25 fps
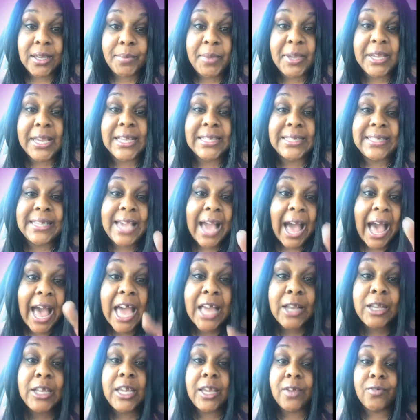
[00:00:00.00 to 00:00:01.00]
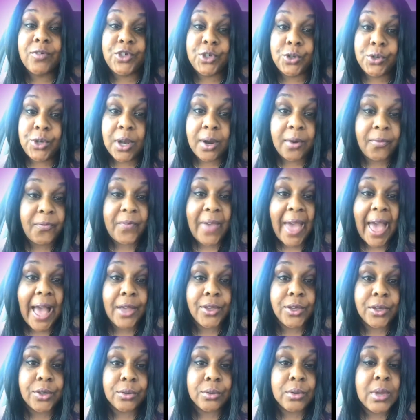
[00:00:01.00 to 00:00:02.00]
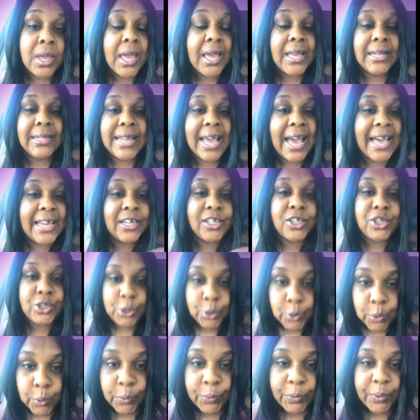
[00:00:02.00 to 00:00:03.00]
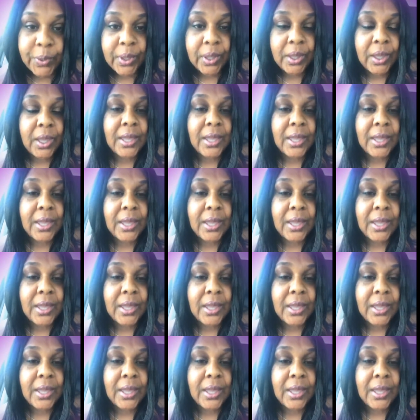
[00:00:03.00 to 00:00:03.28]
Because God gives you your value, not a tooth,